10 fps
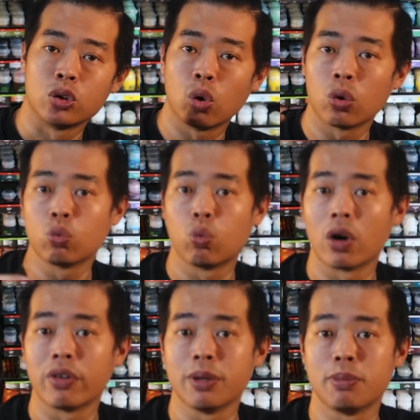Don't
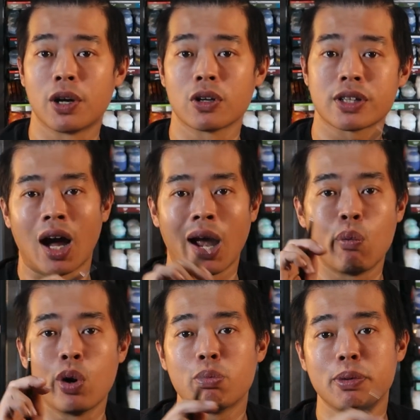worry because I
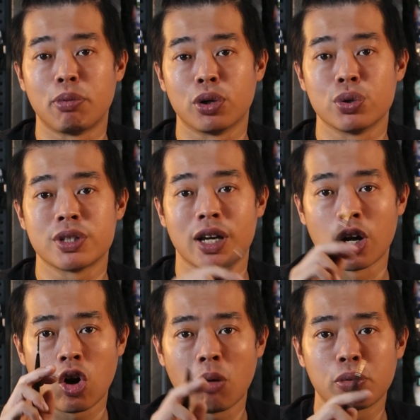will be producing
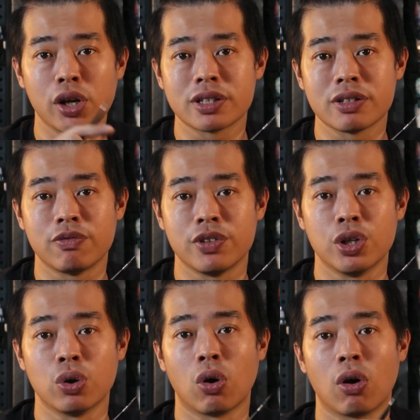a comprehensive
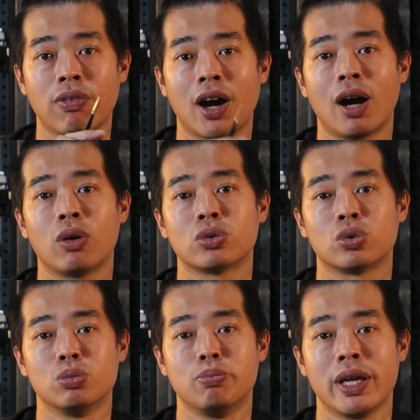video of how
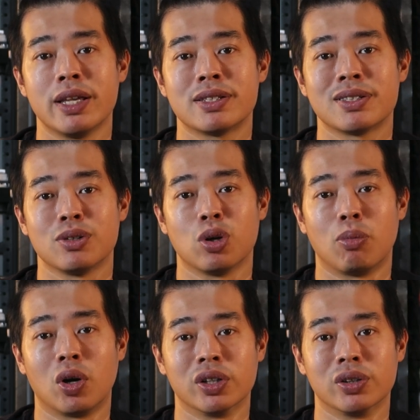to base your
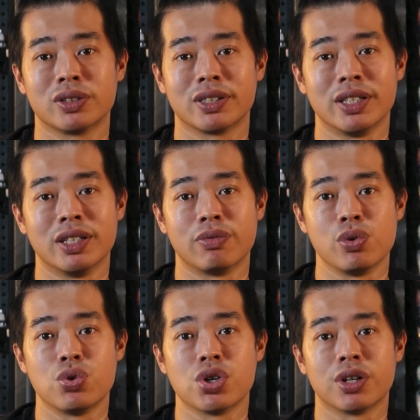models in the
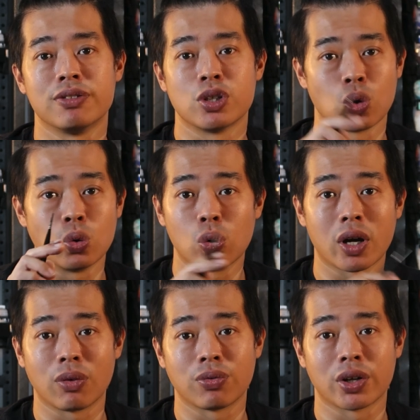future, so
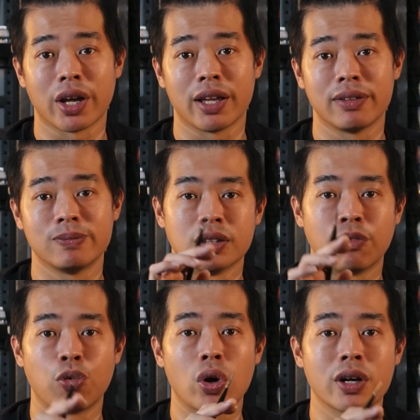look out for that. The
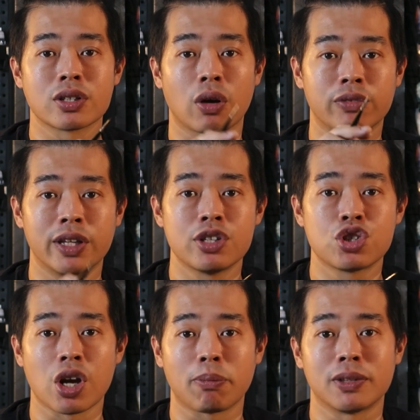focus of this
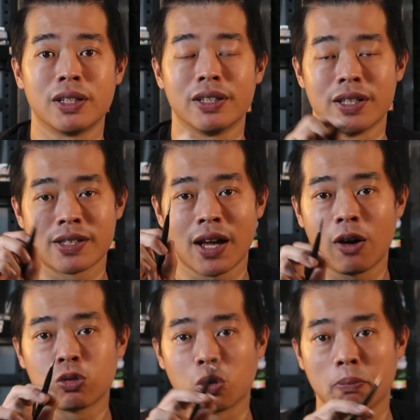chapter is
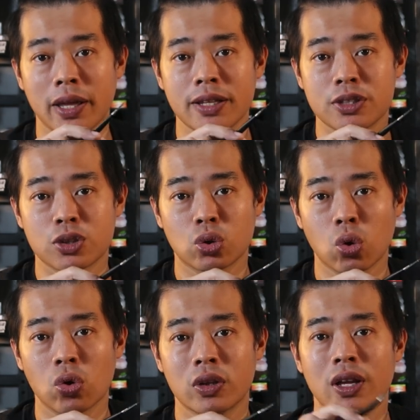how to paint
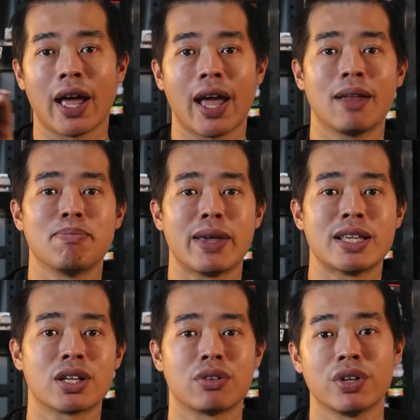stone and
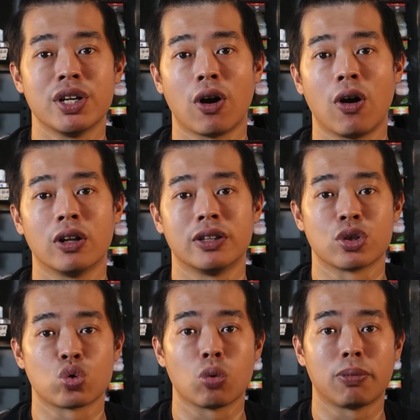masonry on
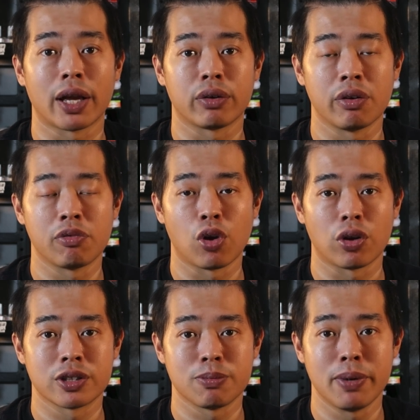the Black
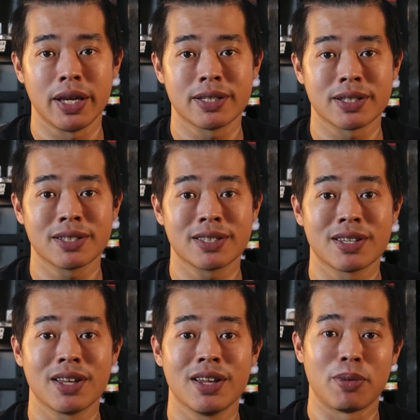Gravelord's
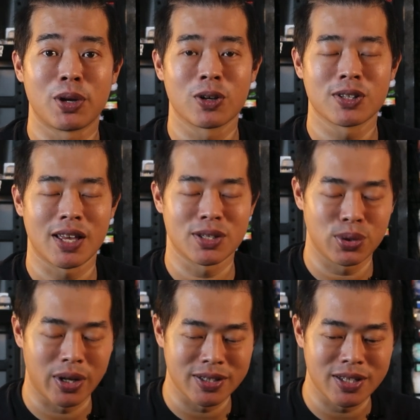bases because as
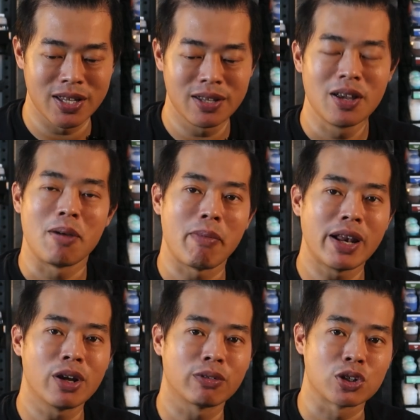you can see,
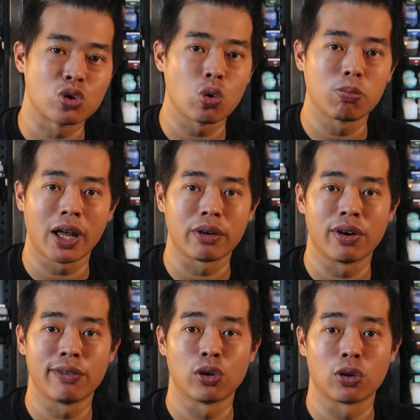many of the Black
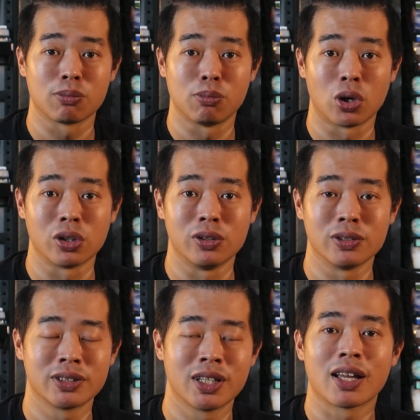Gravelord
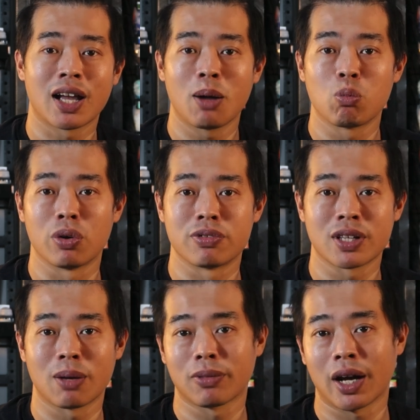models come with
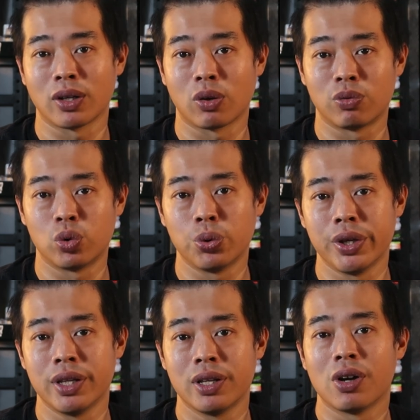some kind of
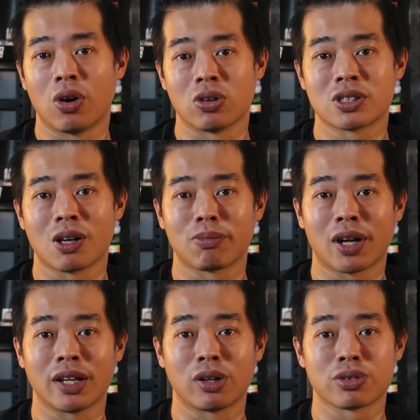ruin or some
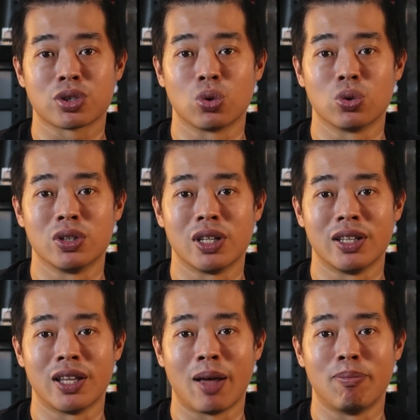kind of stone
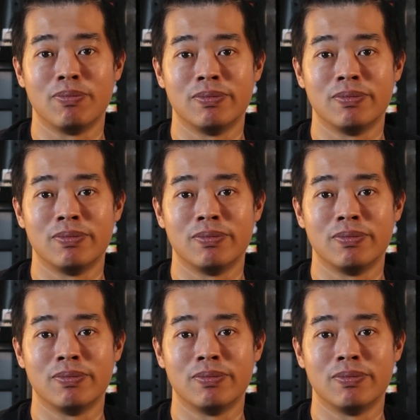in them.